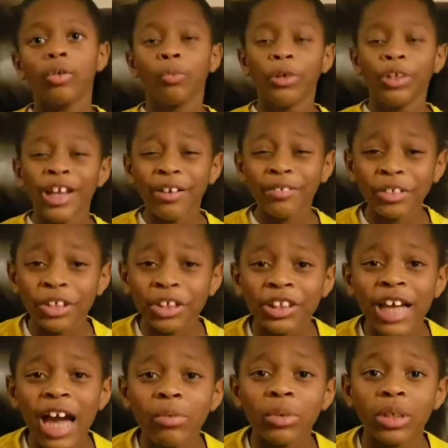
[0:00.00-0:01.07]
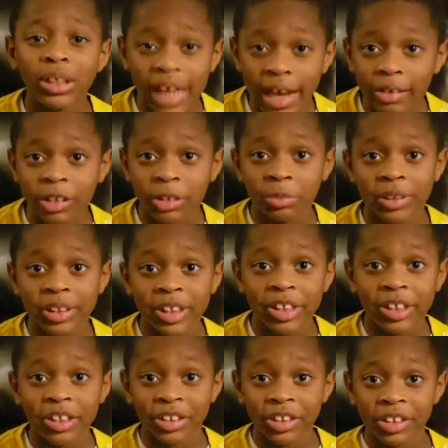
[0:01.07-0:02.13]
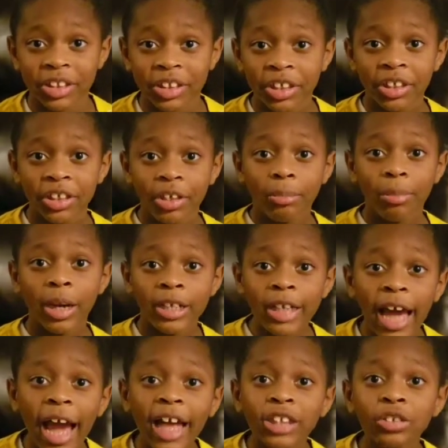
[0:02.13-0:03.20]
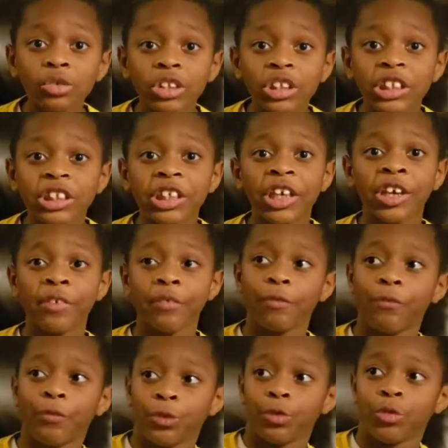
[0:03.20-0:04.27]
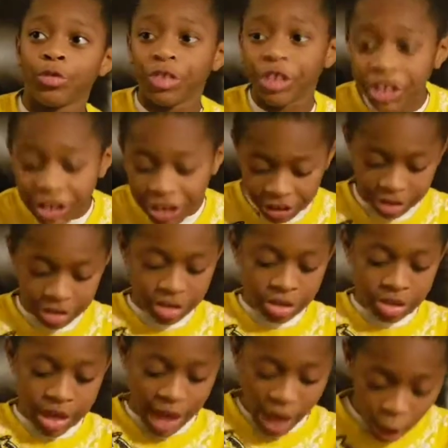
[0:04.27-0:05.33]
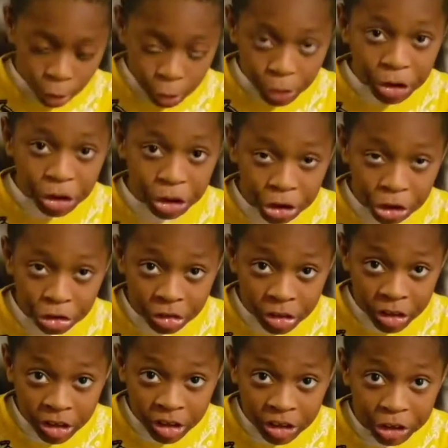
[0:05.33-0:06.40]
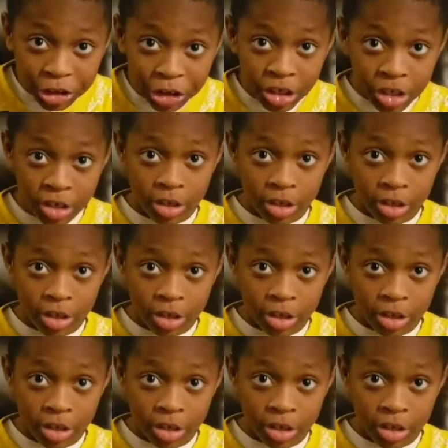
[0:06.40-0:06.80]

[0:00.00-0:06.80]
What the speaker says: We never see our allowance because my dad uses it for rent, health insurance.